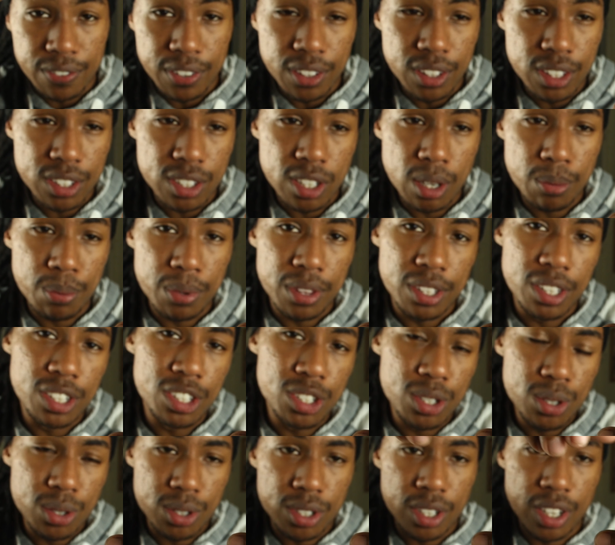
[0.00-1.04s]
fill this up with
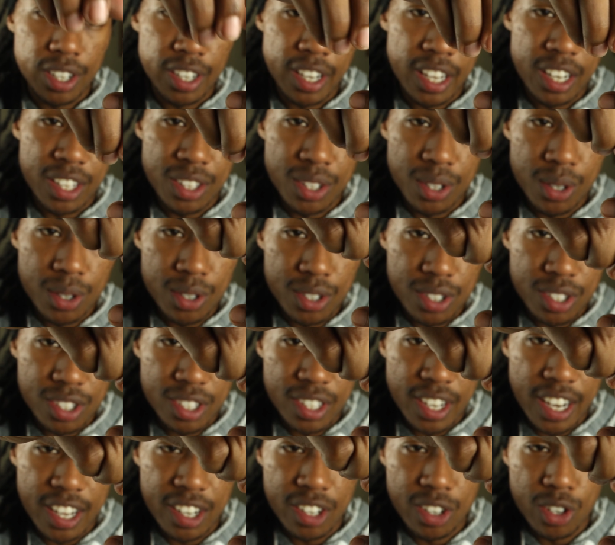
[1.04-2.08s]
e-juice, all you gotta do is just
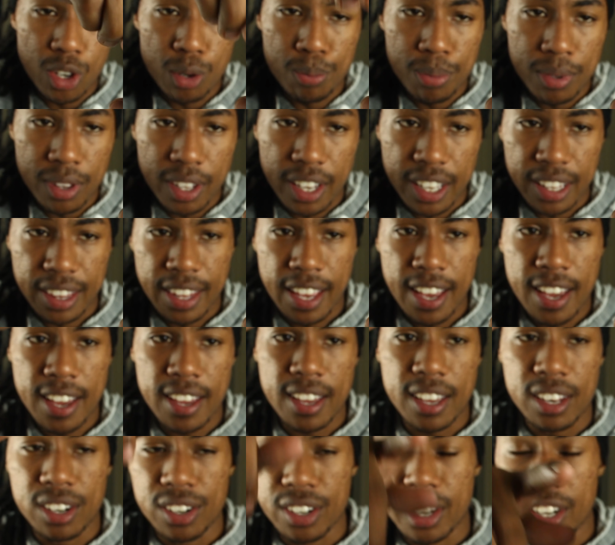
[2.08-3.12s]
slide it open like
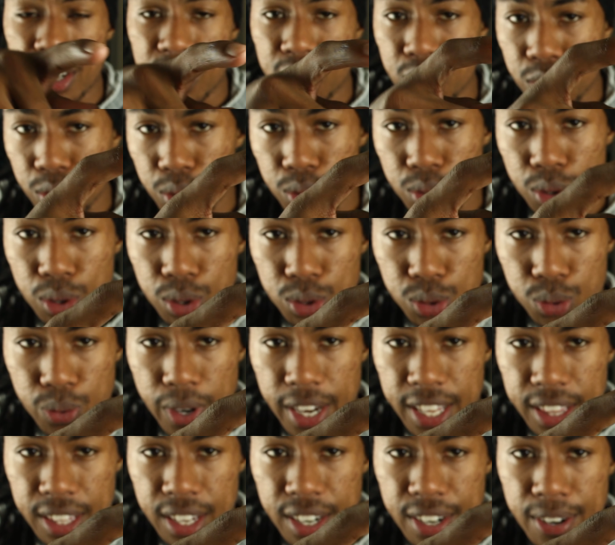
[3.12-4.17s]
that, and you got your juice holes
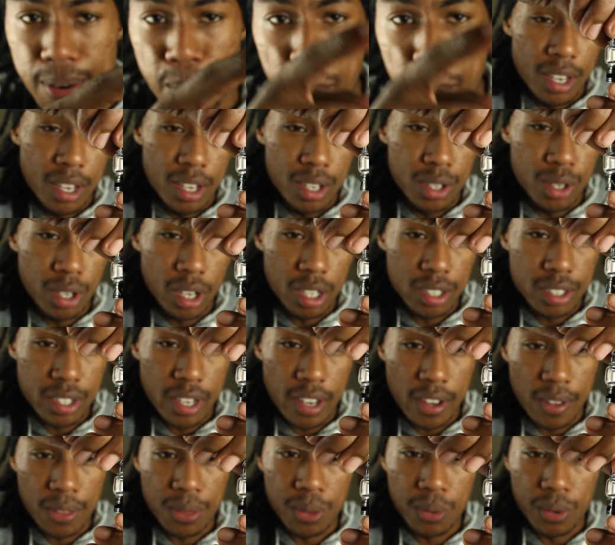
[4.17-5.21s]
right there. You also
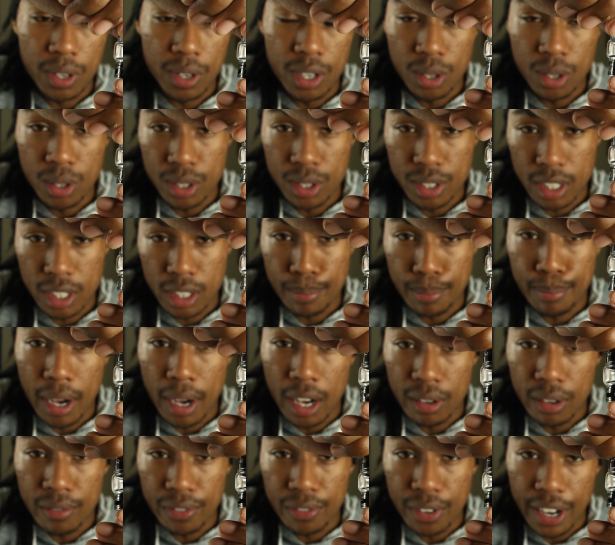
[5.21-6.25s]
have 3 holes at the
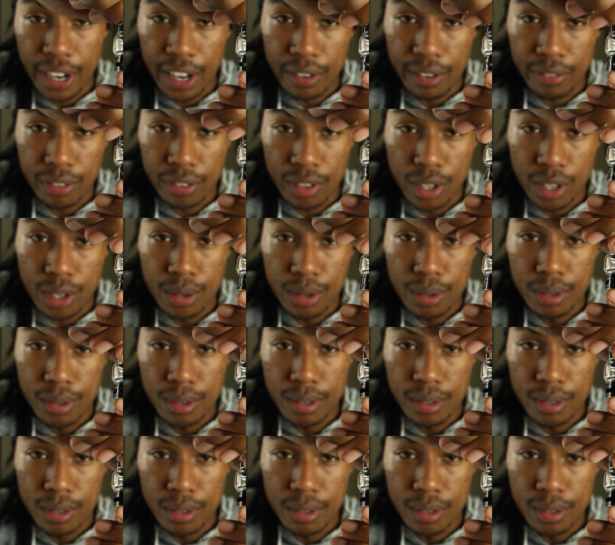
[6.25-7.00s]
bottom for airflow.